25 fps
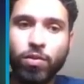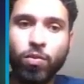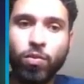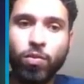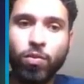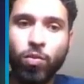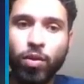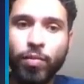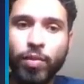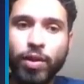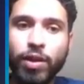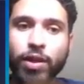
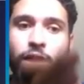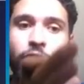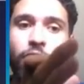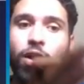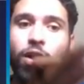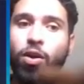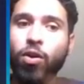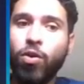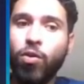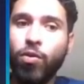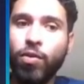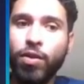woman
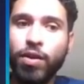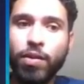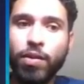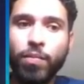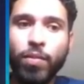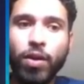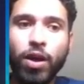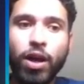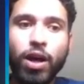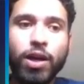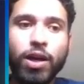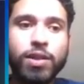holding the
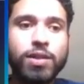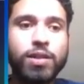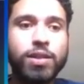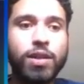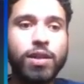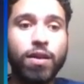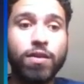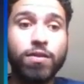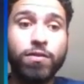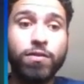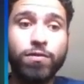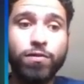box,
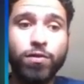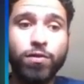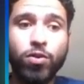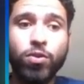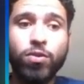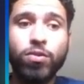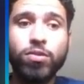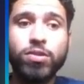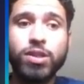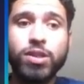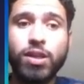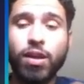the
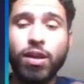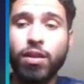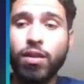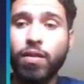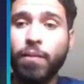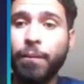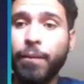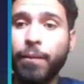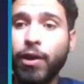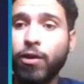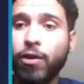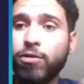fruits, the
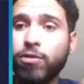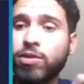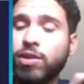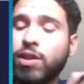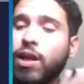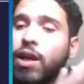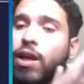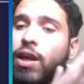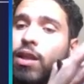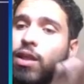pills,